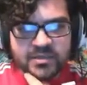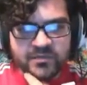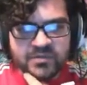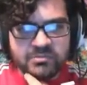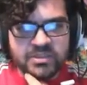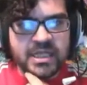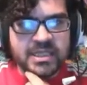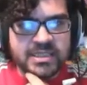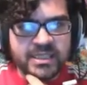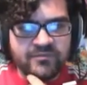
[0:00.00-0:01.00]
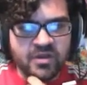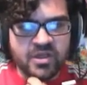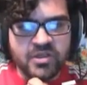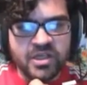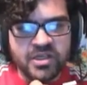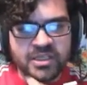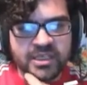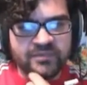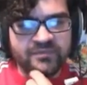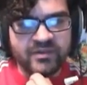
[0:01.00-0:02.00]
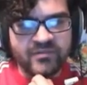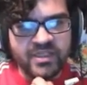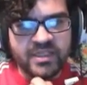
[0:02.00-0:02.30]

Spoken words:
So we get to leave one on the Arcanine, thankfully.